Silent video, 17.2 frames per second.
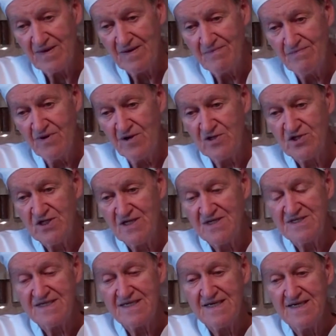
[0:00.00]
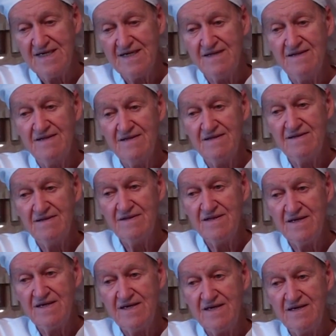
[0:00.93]
merchants in
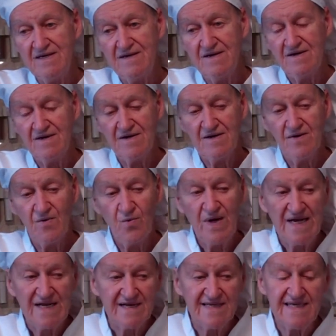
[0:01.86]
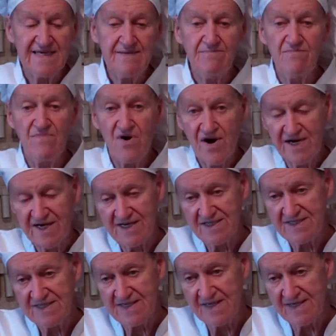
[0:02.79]
the weekly
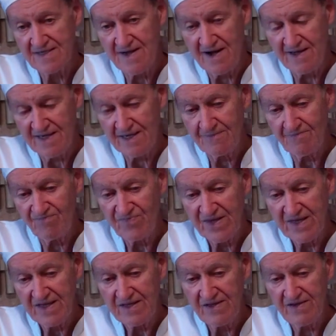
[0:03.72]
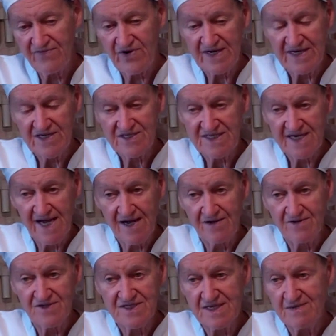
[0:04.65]
markets in Holland, in the various
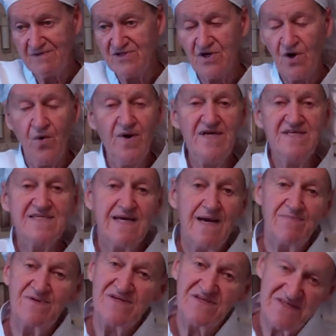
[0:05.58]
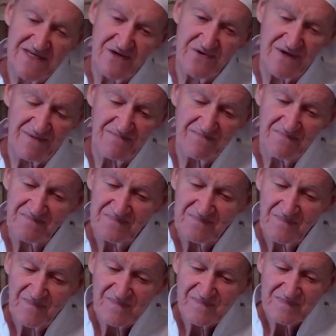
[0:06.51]
towns, and it was always kept a secret.
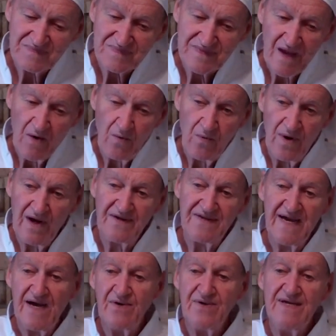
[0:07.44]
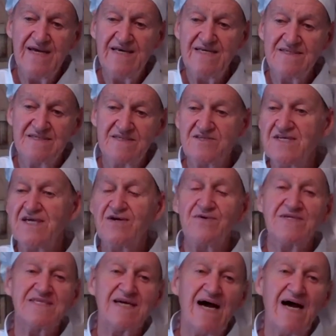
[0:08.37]
Well, nowadays the secret's